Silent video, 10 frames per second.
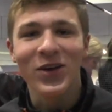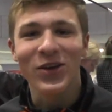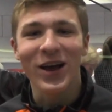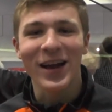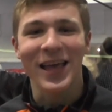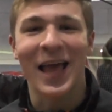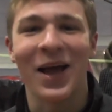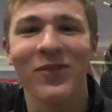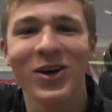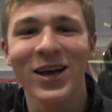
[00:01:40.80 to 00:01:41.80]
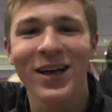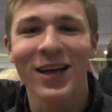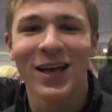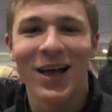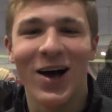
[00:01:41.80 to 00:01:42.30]
Happy birthday
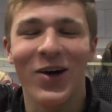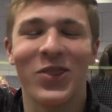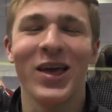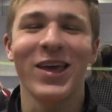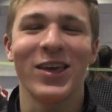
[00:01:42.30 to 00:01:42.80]
Cooper! Oh thank